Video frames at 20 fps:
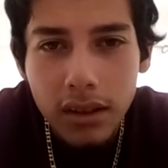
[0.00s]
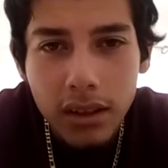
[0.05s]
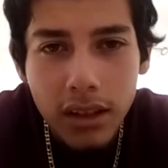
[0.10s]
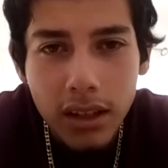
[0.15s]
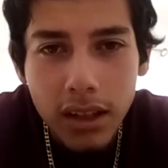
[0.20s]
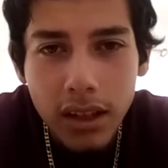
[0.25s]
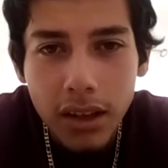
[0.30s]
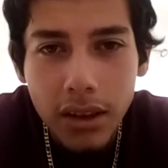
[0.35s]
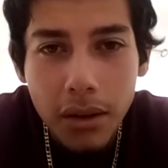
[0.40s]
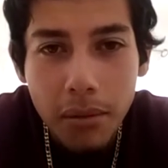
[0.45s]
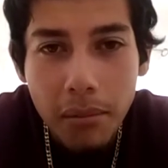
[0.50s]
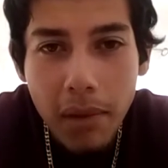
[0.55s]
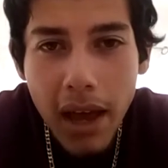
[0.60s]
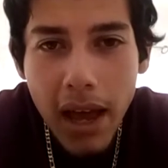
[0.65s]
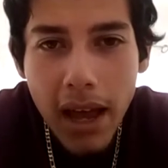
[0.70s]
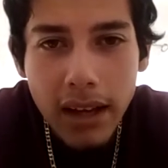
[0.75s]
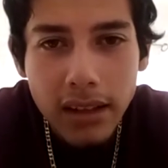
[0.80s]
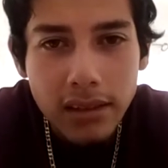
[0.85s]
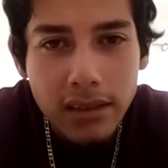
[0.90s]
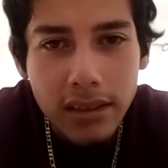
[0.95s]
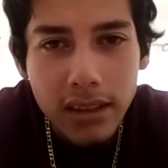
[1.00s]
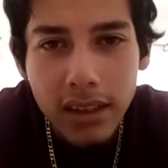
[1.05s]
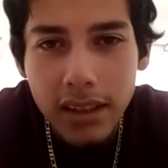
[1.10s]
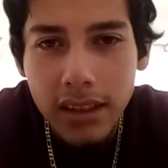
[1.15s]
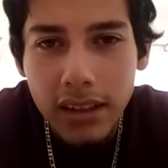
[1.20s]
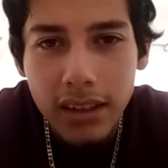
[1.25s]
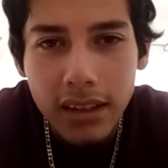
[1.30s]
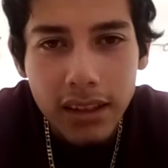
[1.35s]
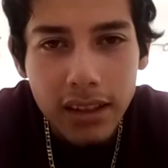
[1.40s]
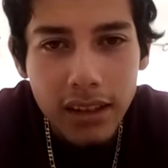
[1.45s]
the max, and
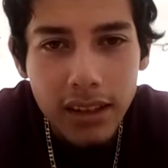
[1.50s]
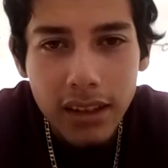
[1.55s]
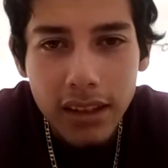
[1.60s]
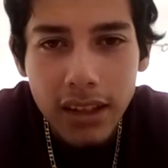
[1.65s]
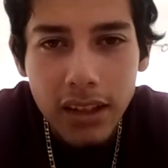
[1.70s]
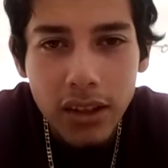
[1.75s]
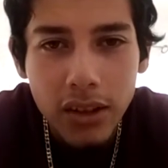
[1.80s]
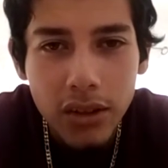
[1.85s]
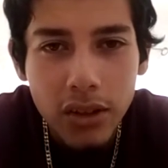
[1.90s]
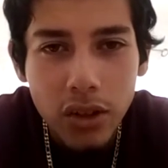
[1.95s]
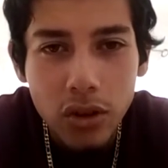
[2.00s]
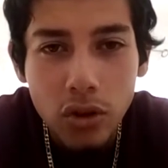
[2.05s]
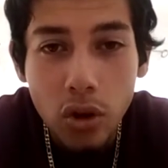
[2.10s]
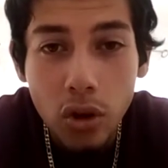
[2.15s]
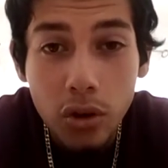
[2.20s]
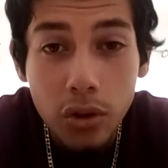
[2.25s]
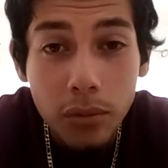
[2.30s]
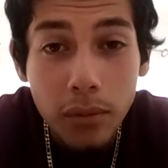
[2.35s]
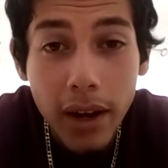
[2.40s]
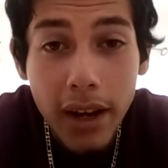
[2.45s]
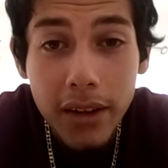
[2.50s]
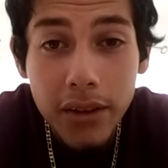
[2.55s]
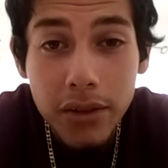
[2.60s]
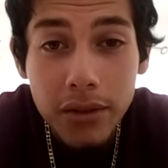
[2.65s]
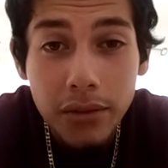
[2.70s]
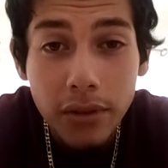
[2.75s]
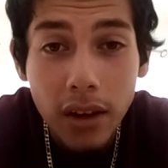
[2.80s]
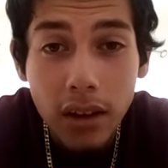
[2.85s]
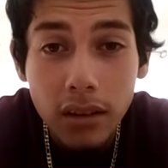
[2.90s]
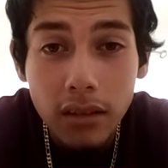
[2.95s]
Northern Riders
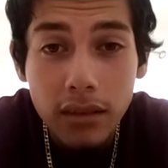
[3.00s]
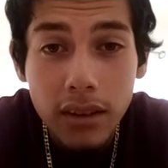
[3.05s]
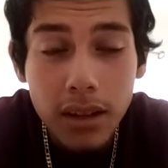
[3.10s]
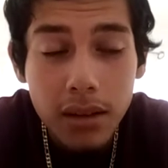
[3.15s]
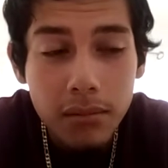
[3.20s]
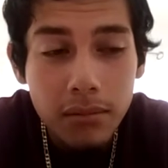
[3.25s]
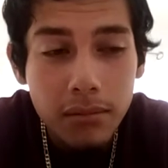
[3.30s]
follow them,